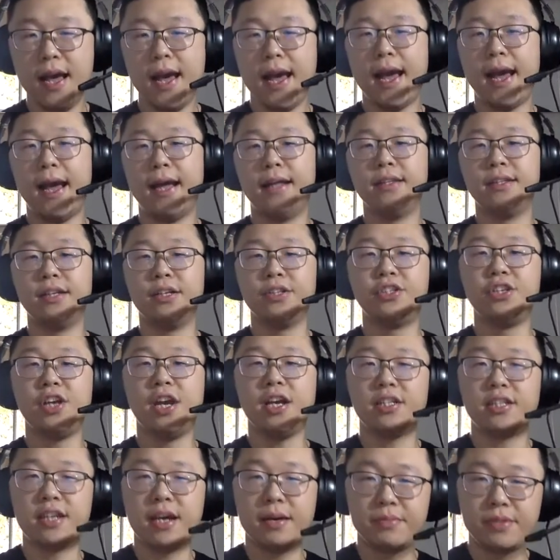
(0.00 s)
and the
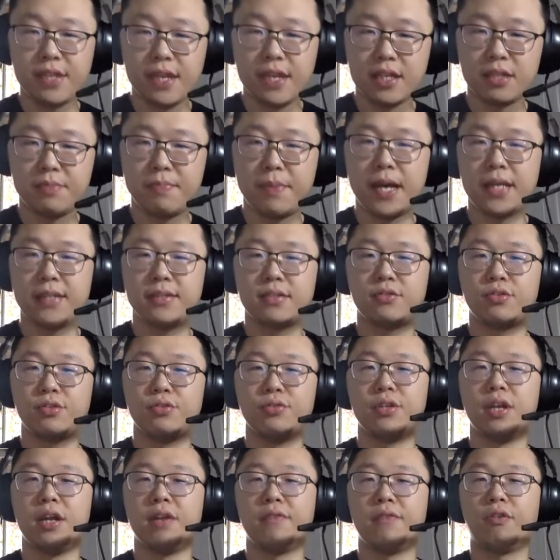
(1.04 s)
DHMC is best
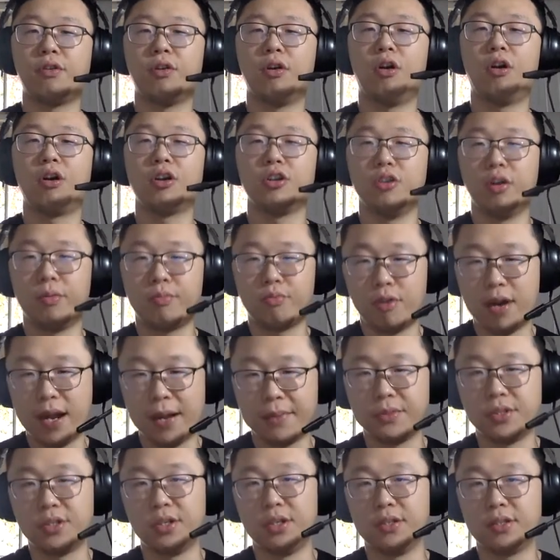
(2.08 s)
suited for ordinal
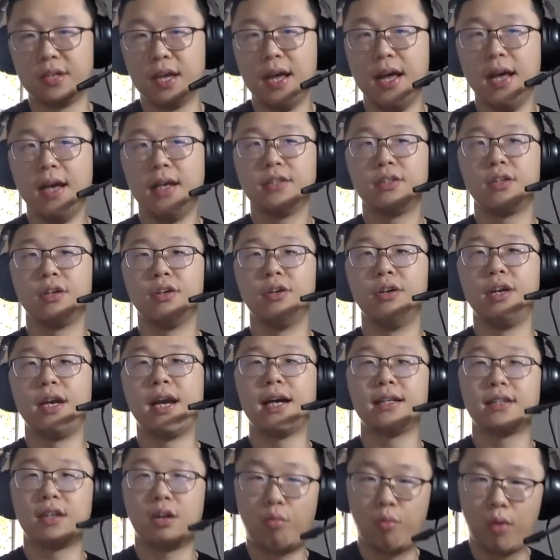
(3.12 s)
parameters. So in
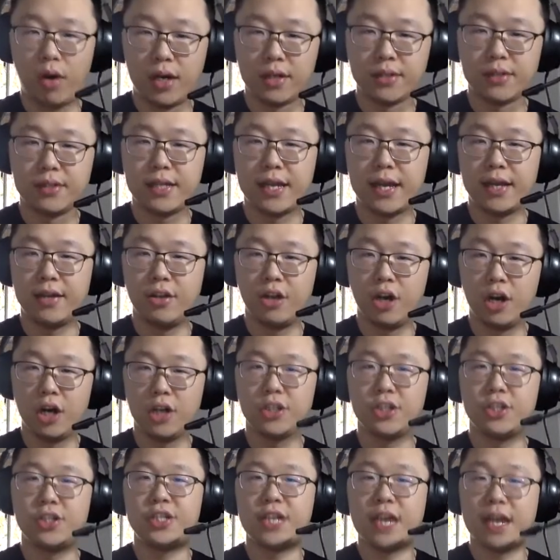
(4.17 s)
other words, they are
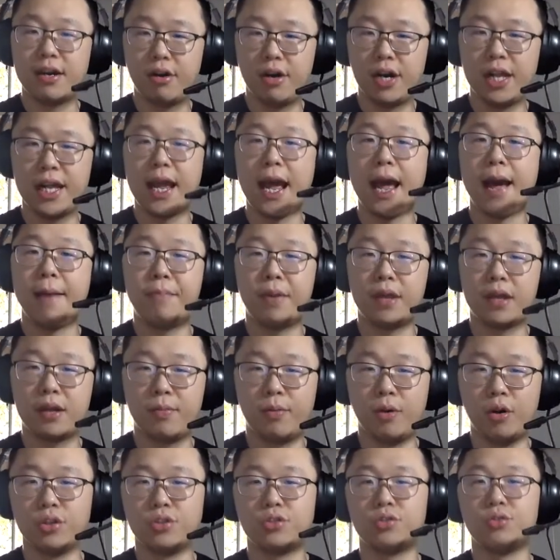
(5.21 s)
not generally
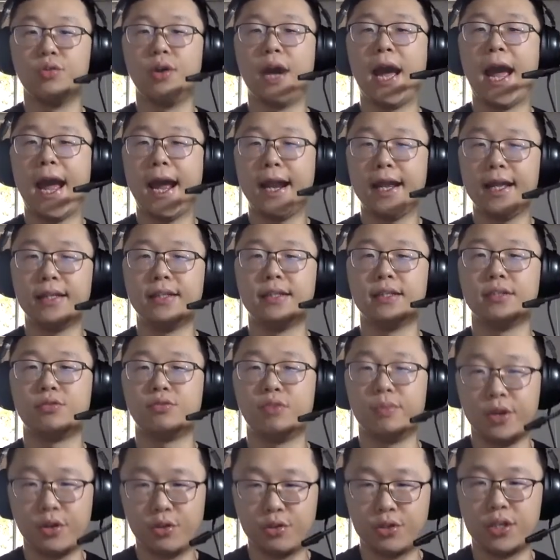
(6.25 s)
applicable to any
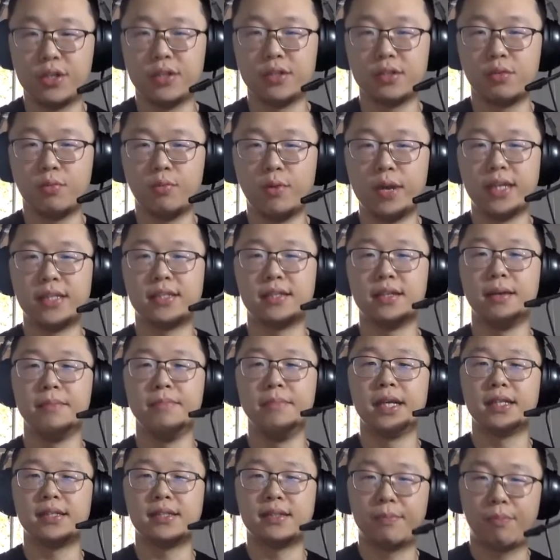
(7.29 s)
distributions with
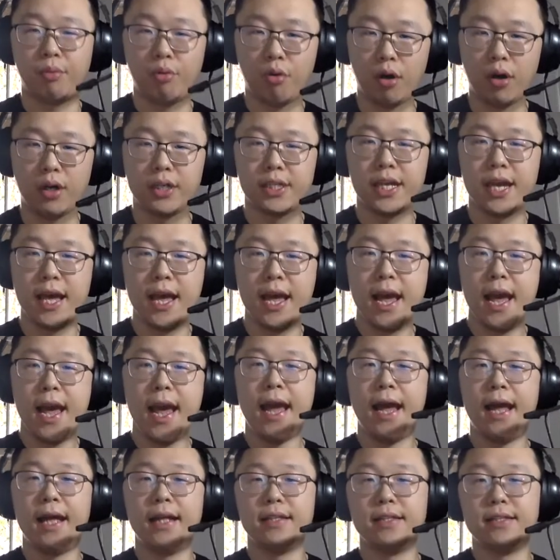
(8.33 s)
mixed support.
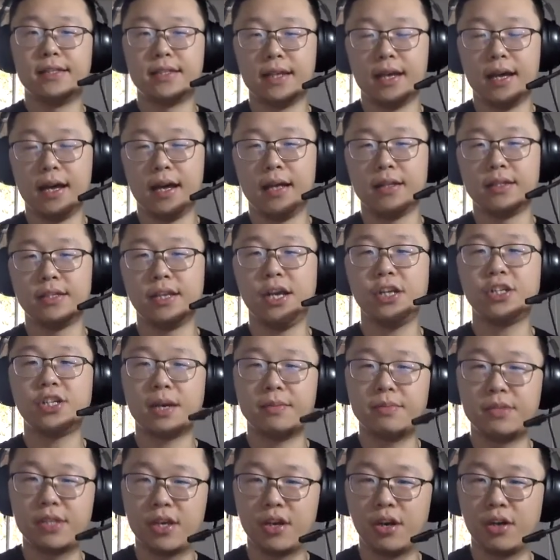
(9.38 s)
And
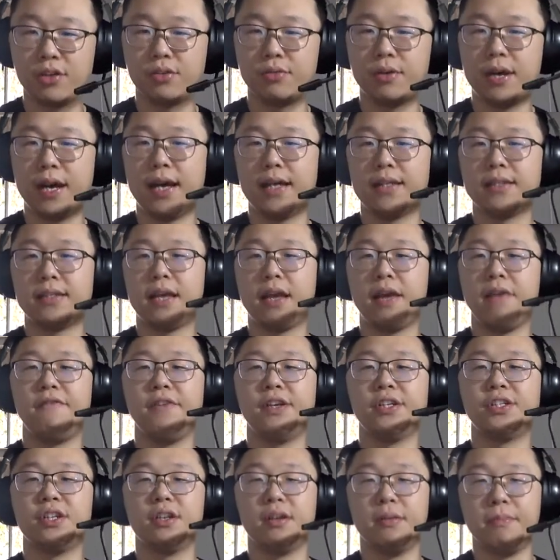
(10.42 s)
DHMC also has
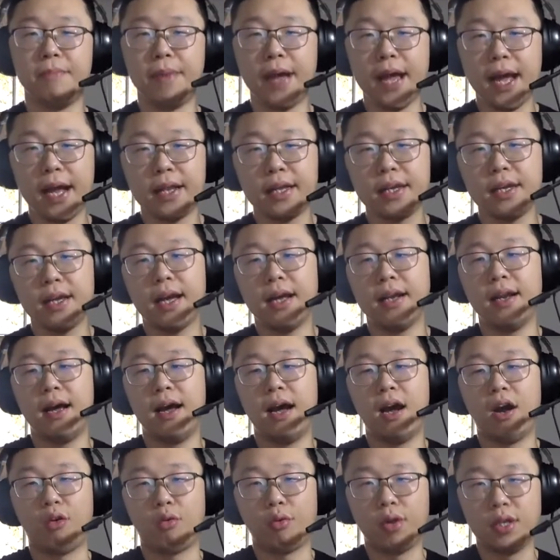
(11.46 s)
inefficient embedding and
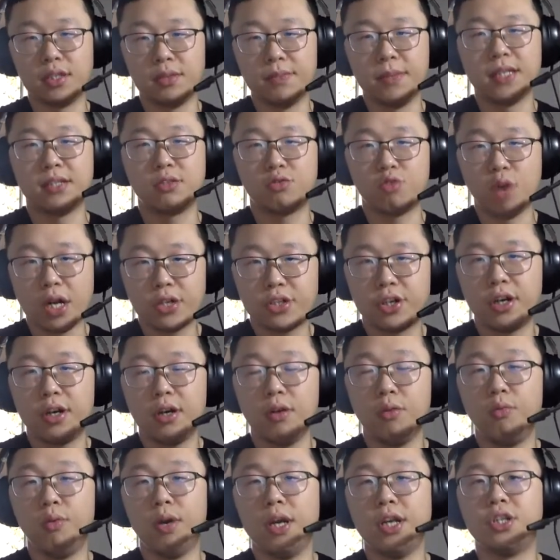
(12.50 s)
algorithmic structure,
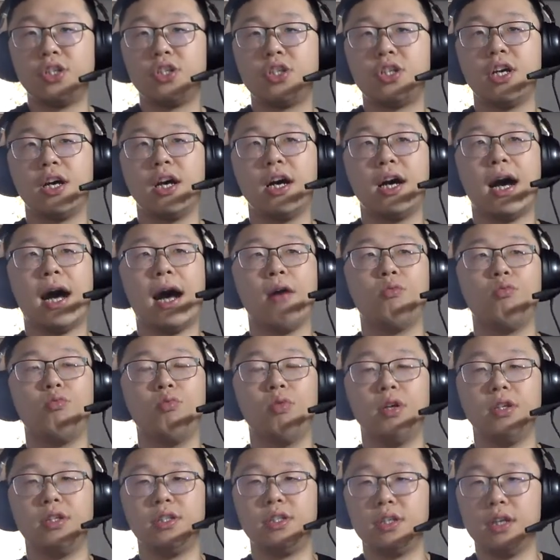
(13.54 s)
which I
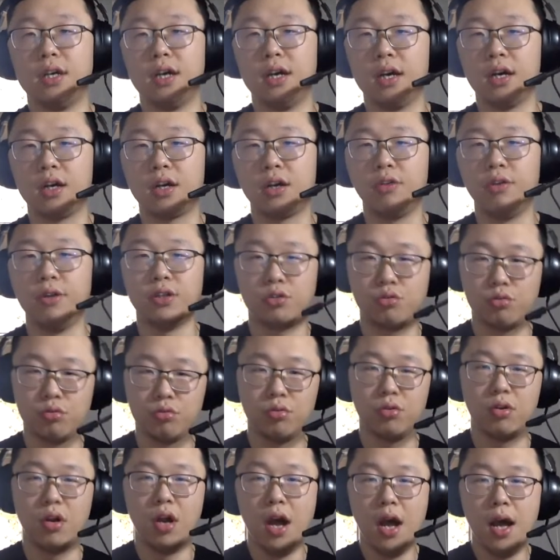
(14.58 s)
would go
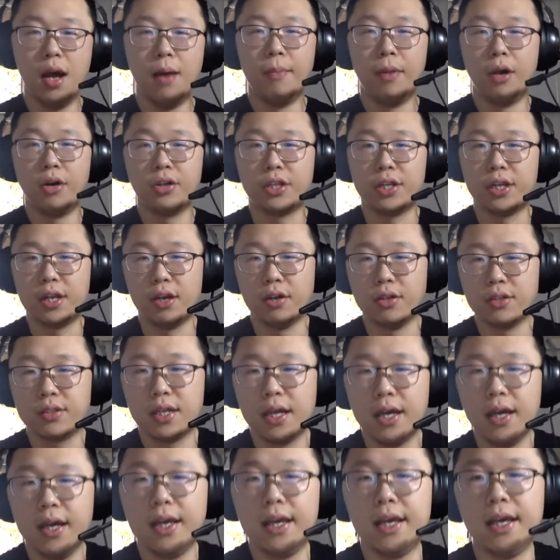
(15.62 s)
into more details
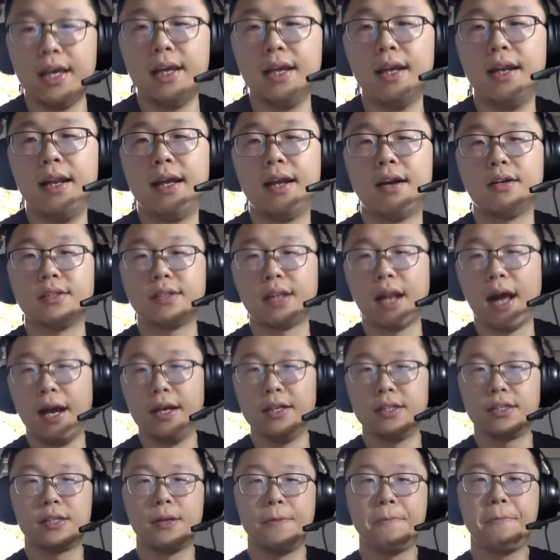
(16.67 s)
in later
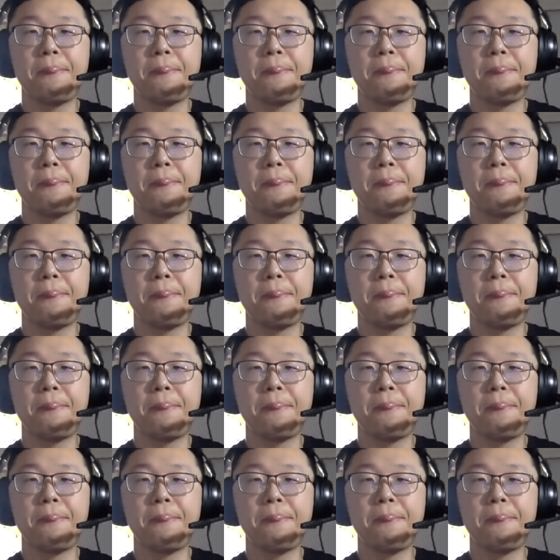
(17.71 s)
slides.